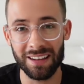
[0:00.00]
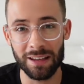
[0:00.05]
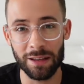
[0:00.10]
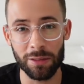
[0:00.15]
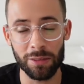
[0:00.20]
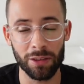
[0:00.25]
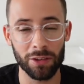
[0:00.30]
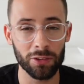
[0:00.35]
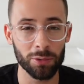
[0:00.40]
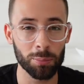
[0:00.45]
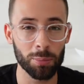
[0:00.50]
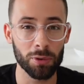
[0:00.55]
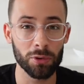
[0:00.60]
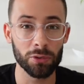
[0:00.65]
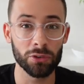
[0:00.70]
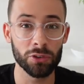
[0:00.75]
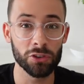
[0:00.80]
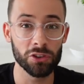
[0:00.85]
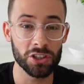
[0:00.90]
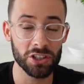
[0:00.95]
ETH as
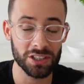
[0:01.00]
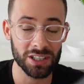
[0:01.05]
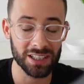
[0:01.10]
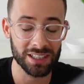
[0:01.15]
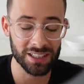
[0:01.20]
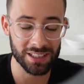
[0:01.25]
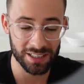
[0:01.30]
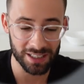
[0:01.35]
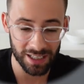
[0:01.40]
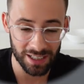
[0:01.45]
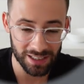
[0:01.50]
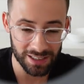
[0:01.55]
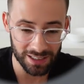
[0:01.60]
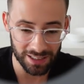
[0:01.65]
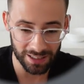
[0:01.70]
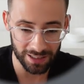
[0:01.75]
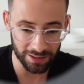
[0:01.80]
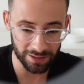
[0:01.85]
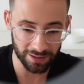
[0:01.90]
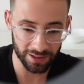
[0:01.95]
opposed to just staked
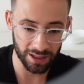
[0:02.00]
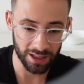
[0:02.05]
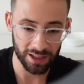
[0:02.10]
ETH